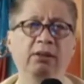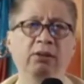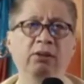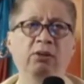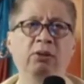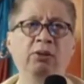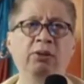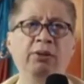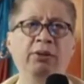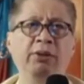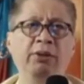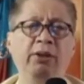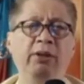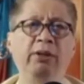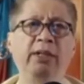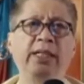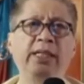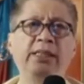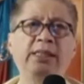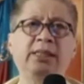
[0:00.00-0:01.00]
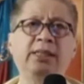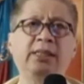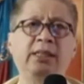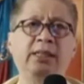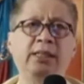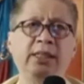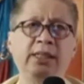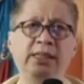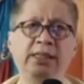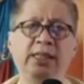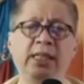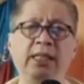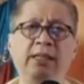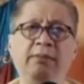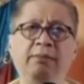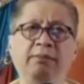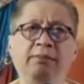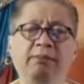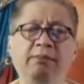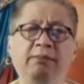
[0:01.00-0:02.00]
who nourished herself
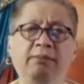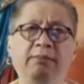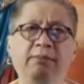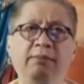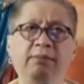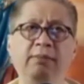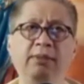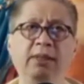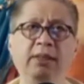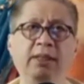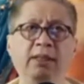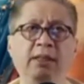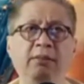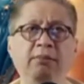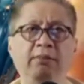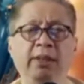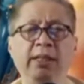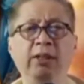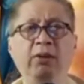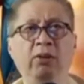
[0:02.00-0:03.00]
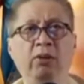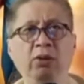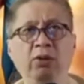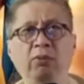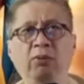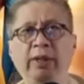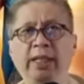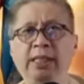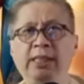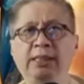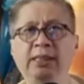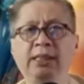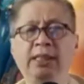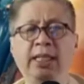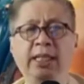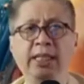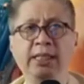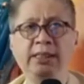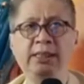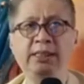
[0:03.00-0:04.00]
by always
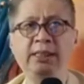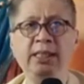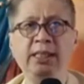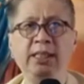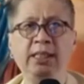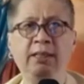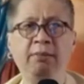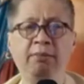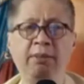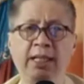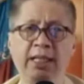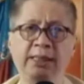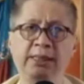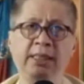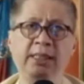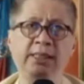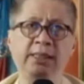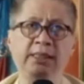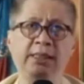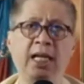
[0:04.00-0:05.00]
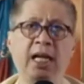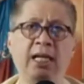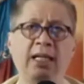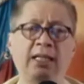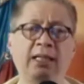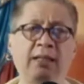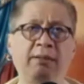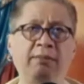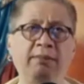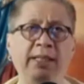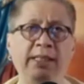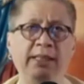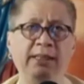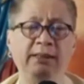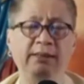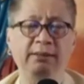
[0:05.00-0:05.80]
gazing the Blessed Sacrament.